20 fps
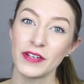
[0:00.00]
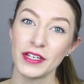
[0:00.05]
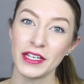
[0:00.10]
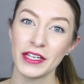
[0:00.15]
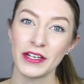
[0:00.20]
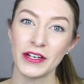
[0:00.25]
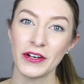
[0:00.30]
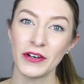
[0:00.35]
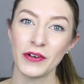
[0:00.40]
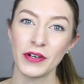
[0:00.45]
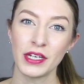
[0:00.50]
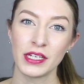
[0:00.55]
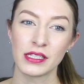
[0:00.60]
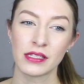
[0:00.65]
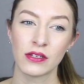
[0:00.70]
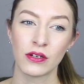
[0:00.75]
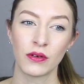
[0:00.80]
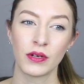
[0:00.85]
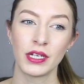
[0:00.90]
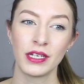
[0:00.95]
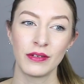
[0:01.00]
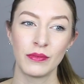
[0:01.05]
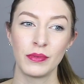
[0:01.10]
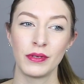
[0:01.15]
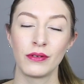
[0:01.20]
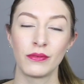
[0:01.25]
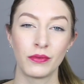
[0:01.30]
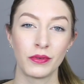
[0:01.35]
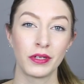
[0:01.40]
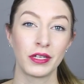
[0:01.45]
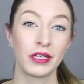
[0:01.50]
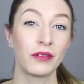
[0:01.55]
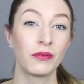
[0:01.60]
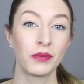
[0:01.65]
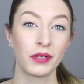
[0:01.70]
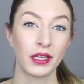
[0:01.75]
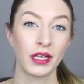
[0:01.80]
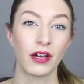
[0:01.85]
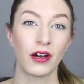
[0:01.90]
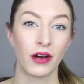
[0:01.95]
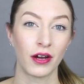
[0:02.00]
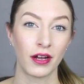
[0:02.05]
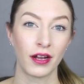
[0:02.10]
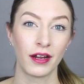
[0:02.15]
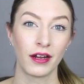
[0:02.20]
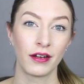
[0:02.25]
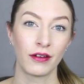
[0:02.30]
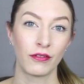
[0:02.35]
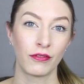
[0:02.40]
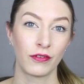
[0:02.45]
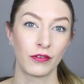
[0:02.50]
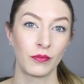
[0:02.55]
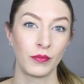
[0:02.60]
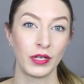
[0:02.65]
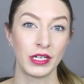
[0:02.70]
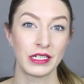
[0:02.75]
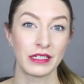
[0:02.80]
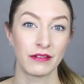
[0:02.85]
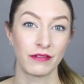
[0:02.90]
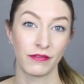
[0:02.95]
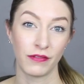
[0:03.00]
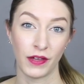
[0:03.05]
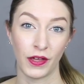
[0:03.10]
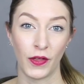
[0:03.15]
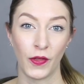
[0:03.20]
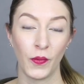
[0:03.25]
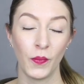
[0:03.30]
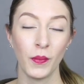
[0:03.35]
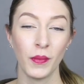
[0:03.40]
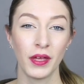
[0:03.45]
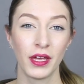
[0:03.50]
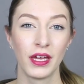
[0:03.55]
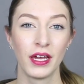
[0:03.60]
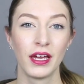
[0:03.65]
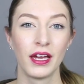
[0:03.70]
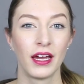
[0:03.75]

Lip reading: video is going to be really hard for me to film.